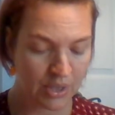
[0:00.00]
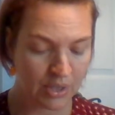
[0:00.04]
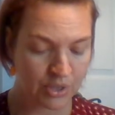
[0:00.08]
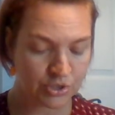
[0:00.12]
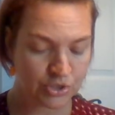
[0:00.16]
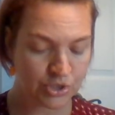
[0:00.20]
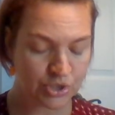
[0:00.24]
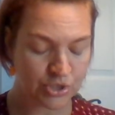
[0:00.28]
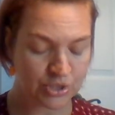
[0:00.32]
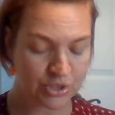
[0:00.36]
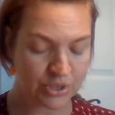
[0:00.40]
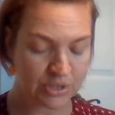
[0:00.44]

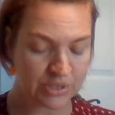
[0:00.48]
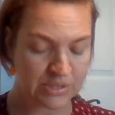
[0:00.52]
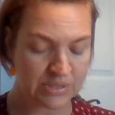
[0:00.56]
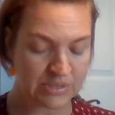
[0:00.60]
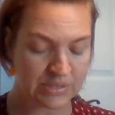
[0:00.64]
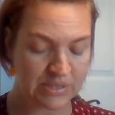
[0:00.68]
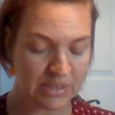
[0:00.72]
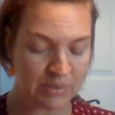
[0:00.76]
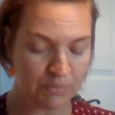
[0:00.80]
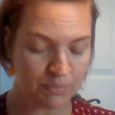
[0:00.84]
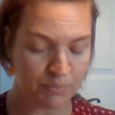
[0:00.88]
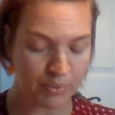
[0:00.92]
She took a
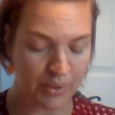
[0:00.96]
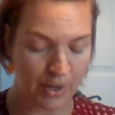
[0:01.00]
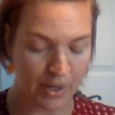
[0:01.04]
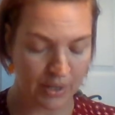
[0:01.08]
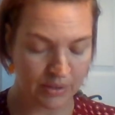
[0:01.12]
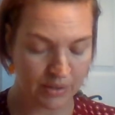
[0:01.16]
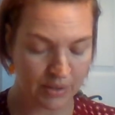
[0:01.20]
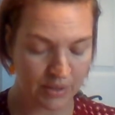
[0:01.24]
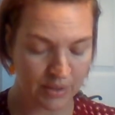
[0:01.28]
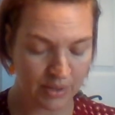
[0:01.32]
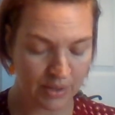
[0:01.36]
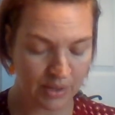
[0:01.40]
deep
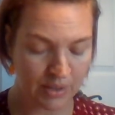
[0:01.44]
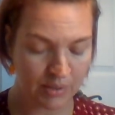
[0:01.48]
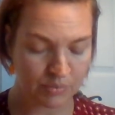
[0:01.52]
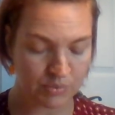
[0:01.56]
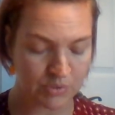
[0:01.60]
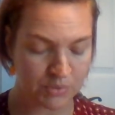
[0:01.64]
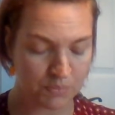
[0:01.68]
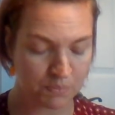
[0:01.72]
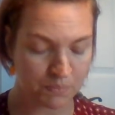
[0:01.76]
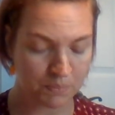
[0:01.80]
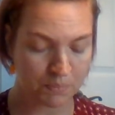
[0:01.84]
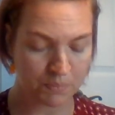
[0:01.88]
breath. It
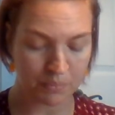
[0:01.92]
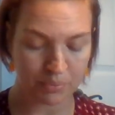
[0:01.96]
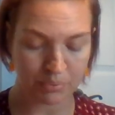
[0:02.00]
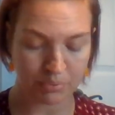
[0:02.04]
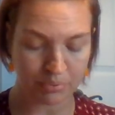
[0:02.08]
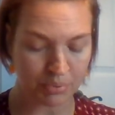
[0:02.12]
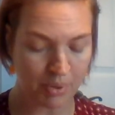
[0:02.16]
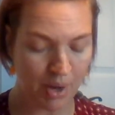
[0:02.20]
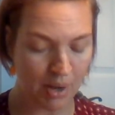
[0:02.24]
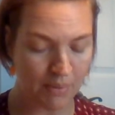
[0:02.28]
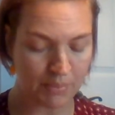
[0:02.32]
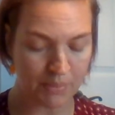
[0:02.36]
was
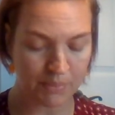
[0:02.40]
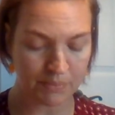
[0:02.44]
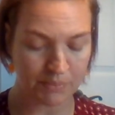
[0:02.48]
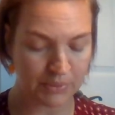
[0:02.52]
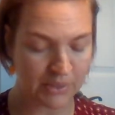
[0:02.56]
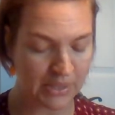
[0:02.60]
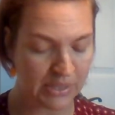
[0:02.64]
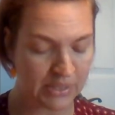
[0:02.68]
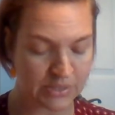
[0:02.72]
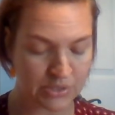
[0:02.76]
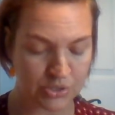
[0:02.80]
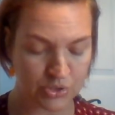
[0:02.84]

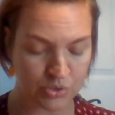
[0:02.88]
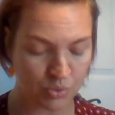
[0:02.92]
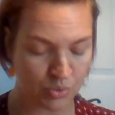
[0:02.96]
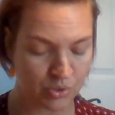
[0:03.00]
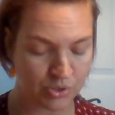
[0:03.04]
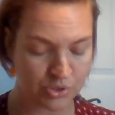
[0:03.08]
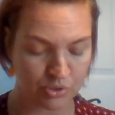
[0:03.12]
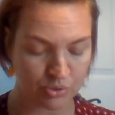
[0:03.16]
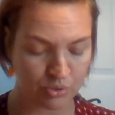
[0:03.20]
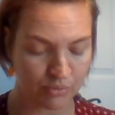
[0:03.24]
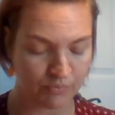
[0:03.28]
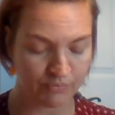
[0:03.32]
probably a
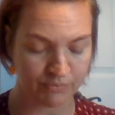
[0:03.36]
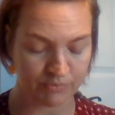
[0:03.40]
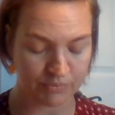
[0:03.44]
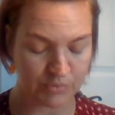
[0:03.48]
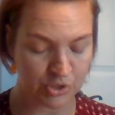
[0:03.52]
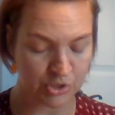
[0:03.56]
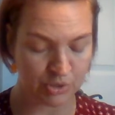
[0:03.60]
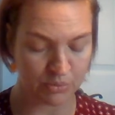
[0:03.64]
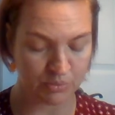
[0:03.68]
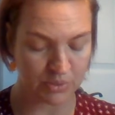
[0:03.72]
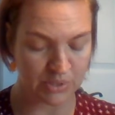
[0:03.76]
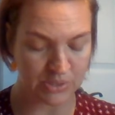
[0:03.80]
storage room,
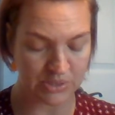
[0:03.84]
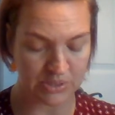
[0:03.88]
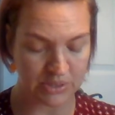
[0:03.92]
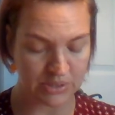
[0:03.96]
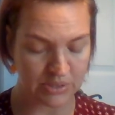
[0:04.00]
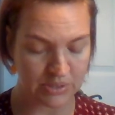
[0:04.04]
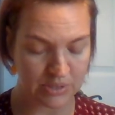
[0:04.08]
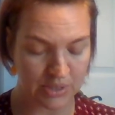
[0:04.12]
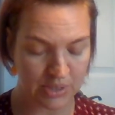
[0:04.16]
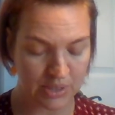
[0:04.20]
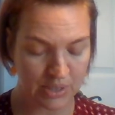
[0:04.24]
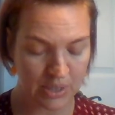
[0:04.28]
she
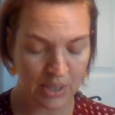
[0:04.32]
reasoned,